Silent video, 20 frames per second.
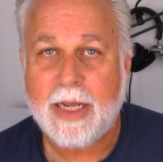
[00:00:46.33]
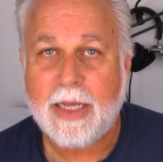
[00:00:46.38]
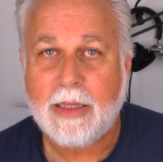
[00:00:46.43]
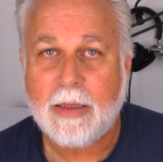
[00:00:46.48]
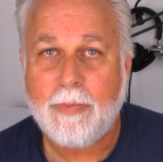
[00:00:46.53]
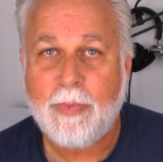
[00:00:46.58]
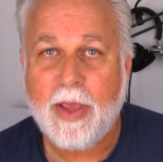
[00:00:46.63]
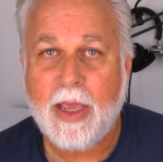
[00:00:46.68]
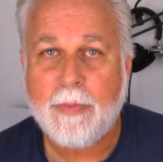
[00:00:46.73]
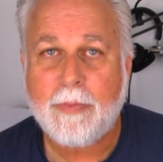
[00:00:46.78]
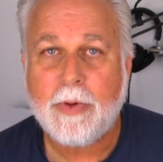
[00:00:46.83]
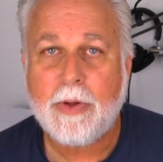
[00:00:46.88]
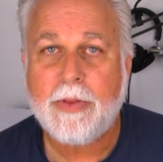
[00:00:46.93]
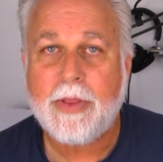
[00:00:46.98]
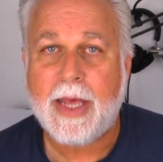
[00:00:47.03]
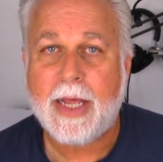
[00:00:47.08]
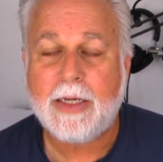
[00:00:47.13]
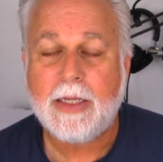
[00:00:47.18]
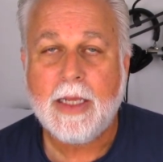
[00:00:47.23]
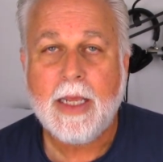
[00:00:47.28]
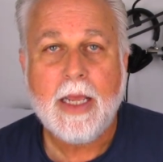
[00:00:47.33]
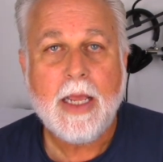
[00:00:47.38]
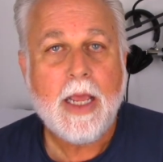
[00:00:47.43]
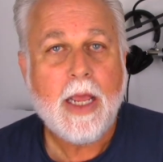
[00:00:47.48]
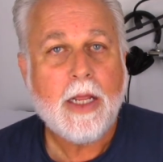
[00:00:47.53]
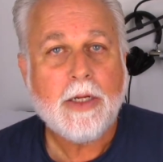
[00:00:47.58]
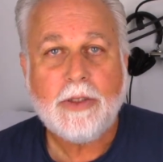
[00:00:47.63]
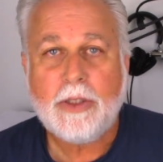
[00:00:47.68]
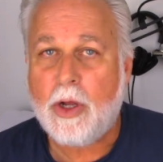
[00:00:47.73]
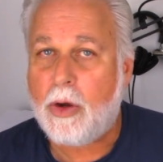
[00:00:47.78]
The people that
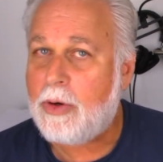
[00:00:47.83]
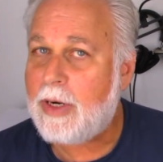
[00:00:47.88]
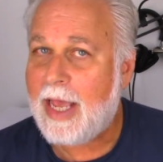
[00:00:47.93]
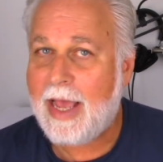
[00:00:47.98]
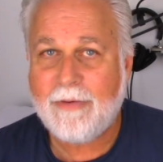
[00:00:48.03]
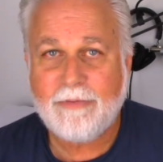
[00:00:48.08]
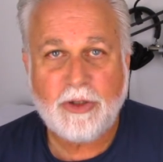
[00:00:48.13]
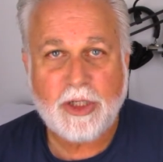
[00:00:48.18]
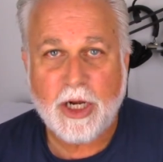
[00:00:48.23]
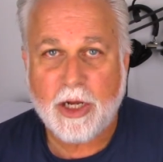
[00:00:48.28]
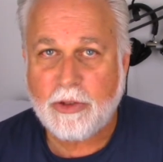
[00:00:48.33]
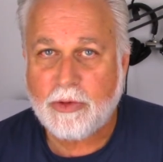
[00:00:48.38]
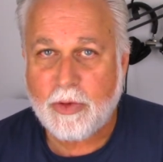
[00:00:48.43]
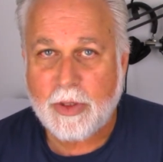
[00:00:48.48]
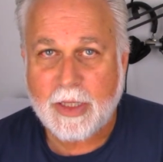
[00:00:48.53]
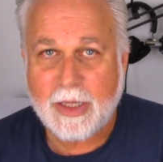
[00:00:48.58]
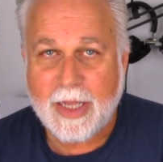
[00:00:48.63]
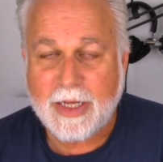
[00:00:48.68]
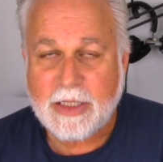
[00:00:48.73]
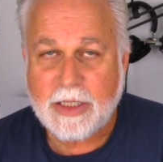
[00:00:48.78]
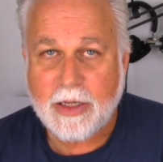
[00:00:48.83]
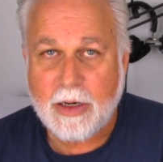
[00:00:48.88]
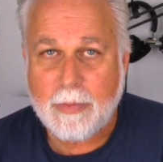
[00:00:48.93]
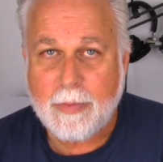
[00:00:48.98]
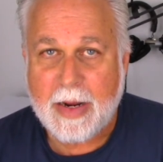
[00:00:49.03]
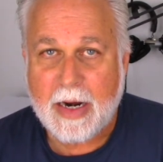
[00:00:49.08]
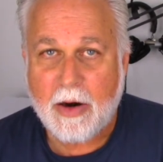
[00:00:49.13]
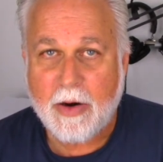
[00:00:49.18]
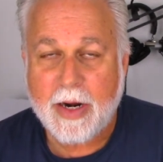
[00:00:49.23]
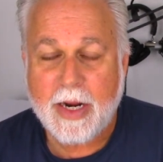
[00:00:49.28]
don't have children unless they're
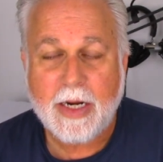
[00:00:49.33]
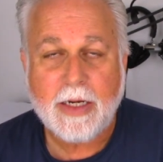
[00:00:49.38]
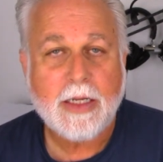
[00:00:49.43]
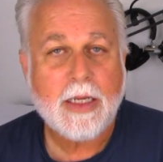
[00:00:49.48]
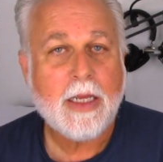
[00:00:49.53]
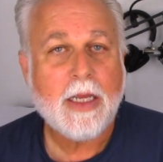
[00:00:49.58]
married,